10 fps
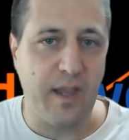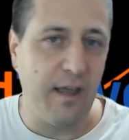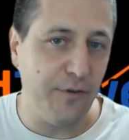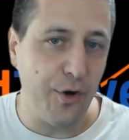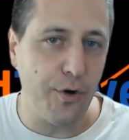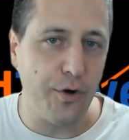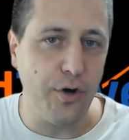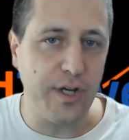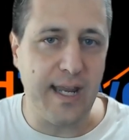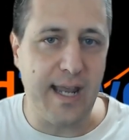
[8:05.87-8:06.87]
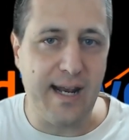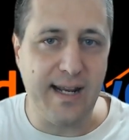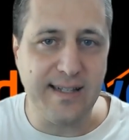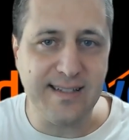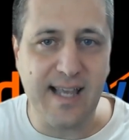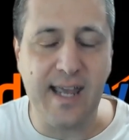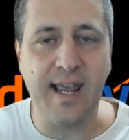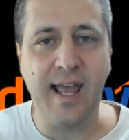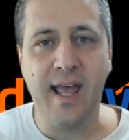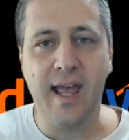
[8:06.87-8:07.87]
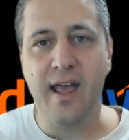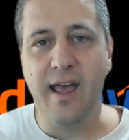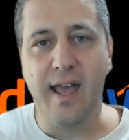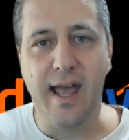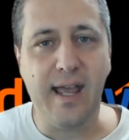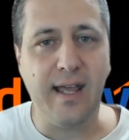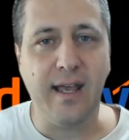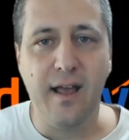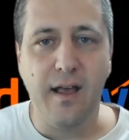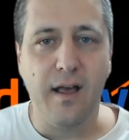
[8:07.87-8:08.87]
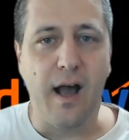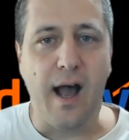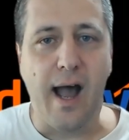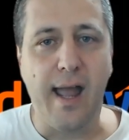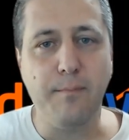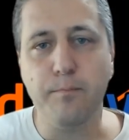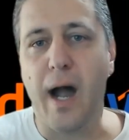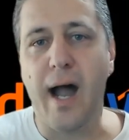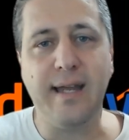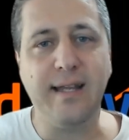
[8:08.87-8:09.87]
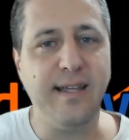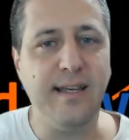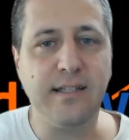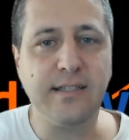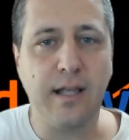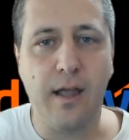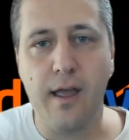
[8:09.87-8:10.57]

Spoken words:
If you're looking at it and saying, hey, I'm buying these